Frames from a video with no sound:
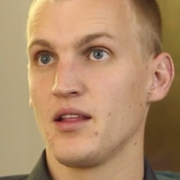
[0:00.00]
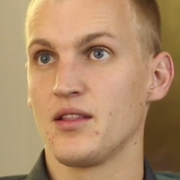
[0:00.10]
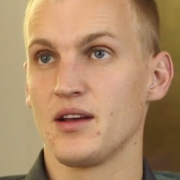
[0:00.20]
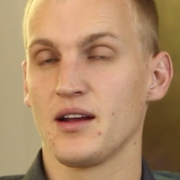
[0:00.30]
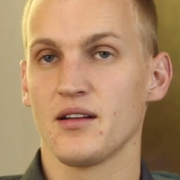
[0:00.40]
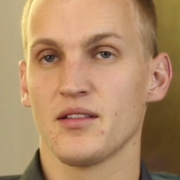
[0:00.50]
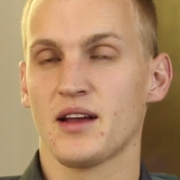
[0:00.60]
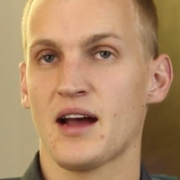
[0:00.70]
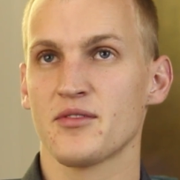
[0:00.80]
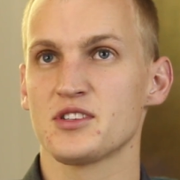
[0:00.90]

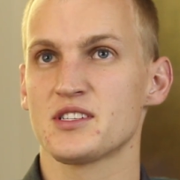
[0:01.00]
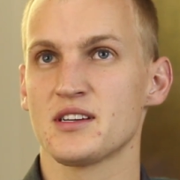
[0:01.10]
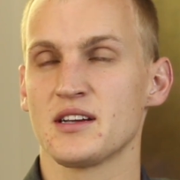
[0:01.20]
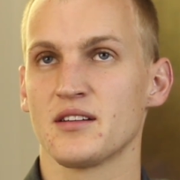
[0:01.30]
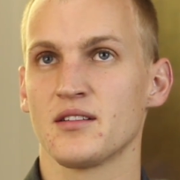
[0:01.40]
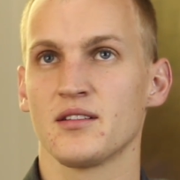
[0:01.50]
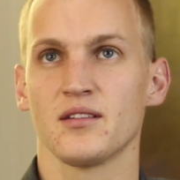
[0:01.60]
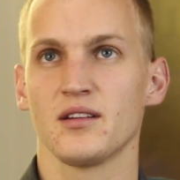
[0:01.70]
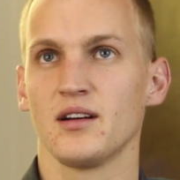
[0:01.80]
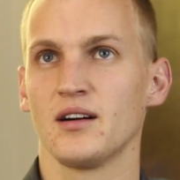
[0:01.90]
They haven't seen
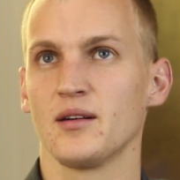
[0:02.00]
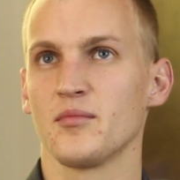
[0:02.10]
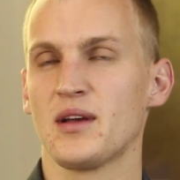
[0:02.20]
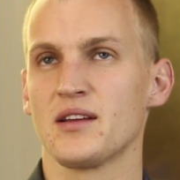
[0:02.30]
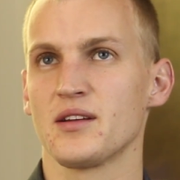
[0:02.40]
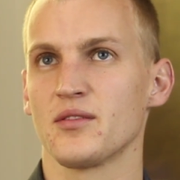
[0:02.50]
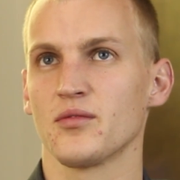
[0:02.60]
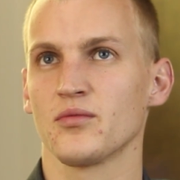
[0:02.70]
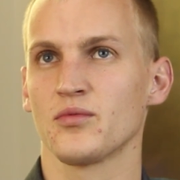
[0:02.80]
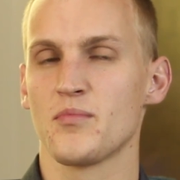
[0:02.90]
any
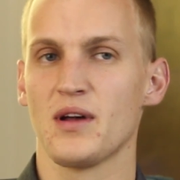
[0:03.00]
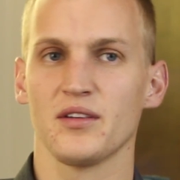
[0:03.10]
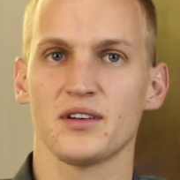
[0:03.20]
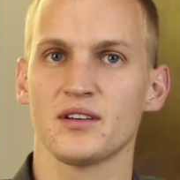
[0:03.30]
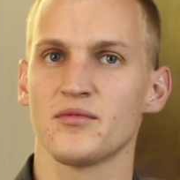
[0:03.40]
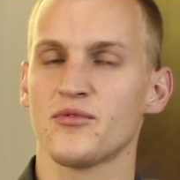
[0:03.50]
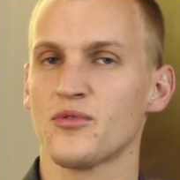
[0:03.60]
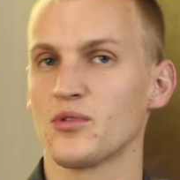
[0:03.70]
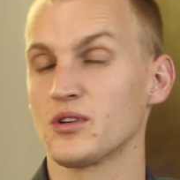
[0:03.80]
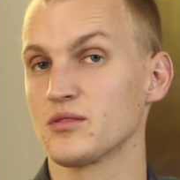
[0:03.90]
rebellion
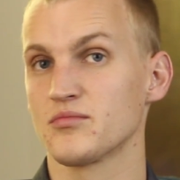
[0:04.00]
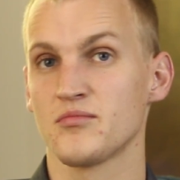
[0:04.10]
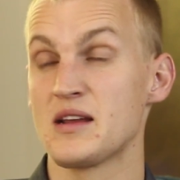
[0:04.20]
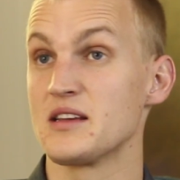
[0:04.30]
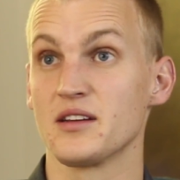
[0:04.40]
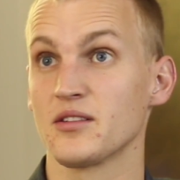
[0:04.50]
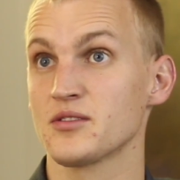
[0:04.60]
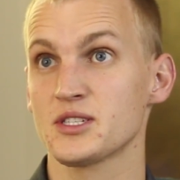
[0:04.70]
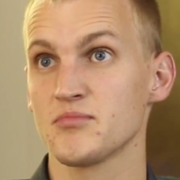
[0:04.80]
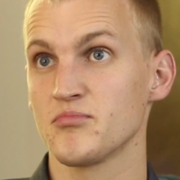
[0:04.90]
for many
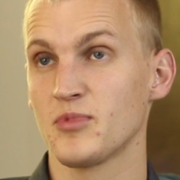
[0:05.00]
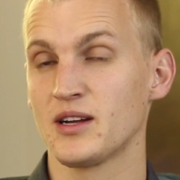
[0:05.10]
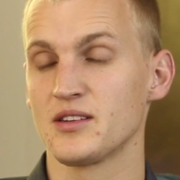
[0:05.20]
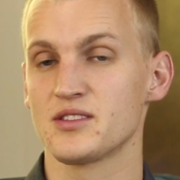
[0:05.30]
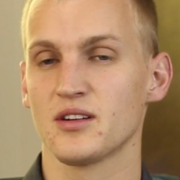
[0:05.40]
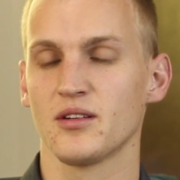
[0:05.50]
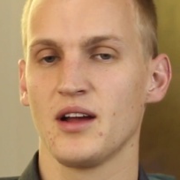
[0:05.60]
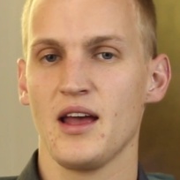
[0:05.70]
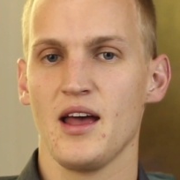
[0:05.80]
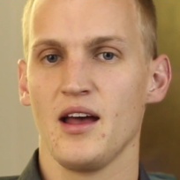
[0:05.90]
years, and so
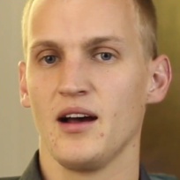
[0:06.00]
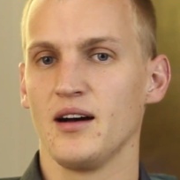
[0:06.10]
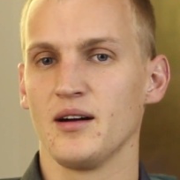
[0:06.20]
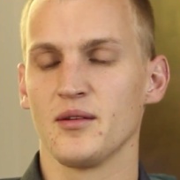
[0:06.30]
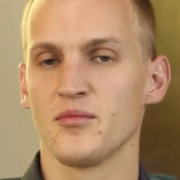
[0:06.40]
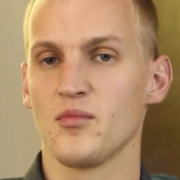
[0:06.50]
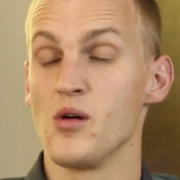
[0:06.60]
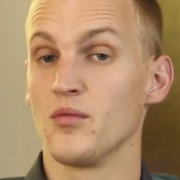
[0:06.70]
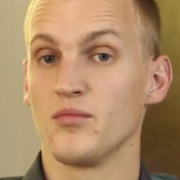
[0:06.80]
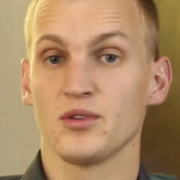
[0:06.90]

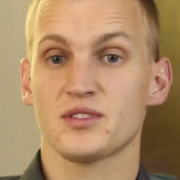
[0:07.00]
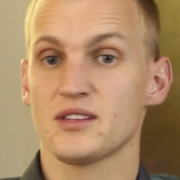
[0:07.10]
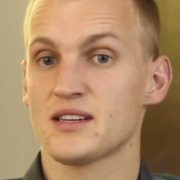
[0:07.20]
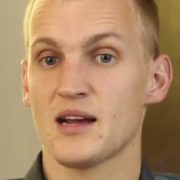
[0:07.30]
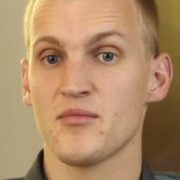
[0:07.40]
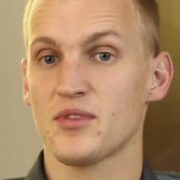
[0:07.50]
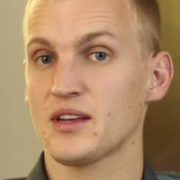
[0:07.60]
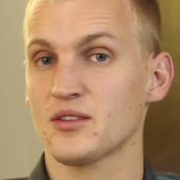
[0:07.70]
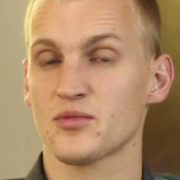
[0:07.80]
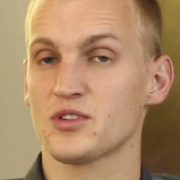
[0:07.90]
most of the time
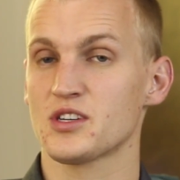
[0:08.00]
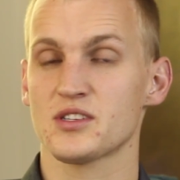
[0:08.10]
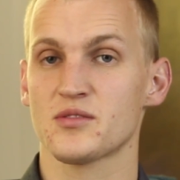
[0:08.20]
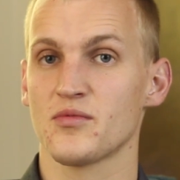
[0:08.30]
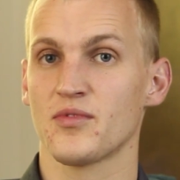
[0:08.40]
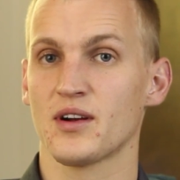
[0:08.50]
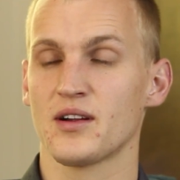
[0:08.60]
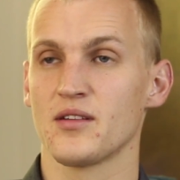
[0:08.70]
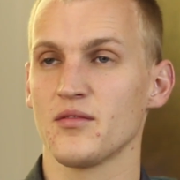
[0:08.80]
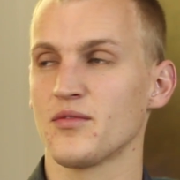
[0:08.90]
things were just
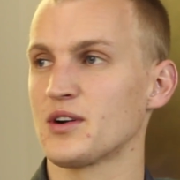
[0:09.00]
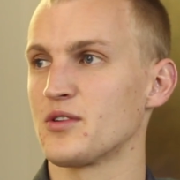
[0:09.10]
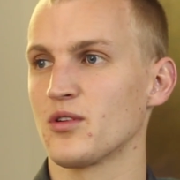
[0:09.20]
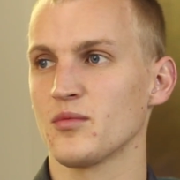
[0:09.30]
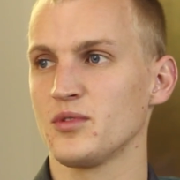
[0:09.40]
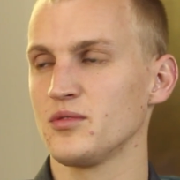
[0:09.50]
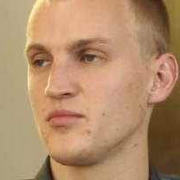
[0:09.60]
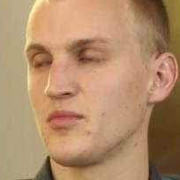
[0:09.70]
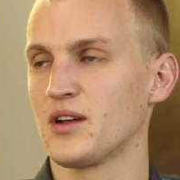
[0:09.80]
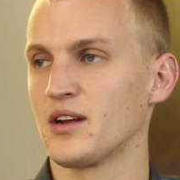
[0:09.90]
very, very
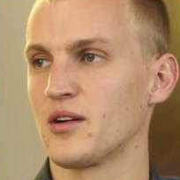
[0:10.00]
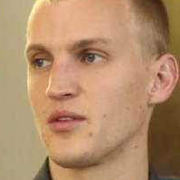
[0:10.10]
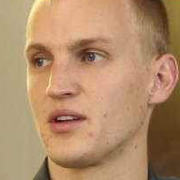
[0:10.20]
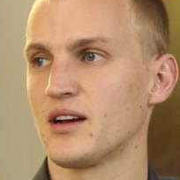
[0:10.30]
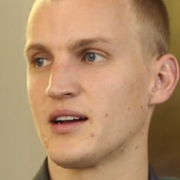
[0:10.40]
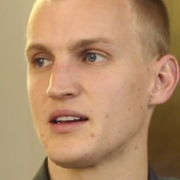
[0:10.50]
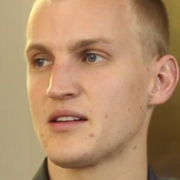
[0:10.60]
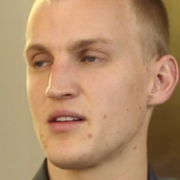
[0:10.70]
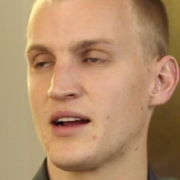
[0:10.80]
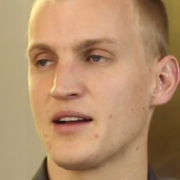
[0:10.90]
normal.
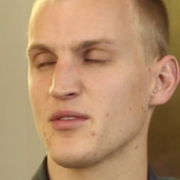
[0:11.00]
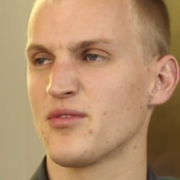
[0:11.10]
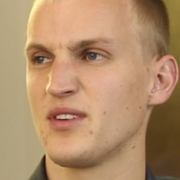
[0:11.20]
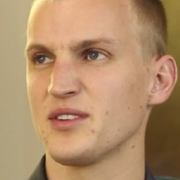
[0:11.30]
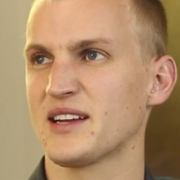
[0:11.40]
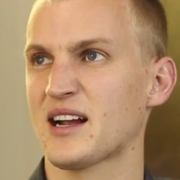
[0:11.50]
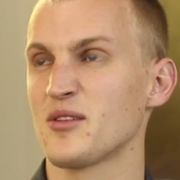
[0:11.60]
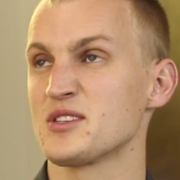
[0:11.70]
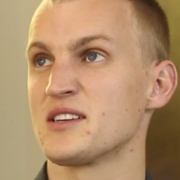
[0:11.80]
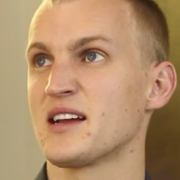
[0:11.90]
I never felt like I
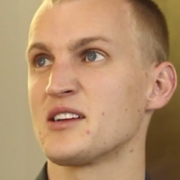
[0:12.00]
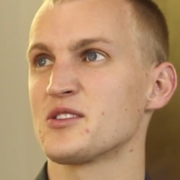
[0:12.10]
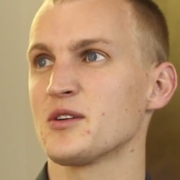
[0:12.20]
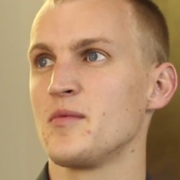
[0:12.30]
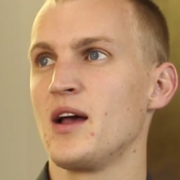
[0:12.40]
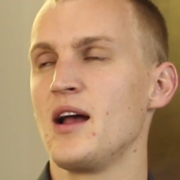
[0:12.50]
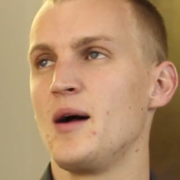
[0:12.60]
was in danger.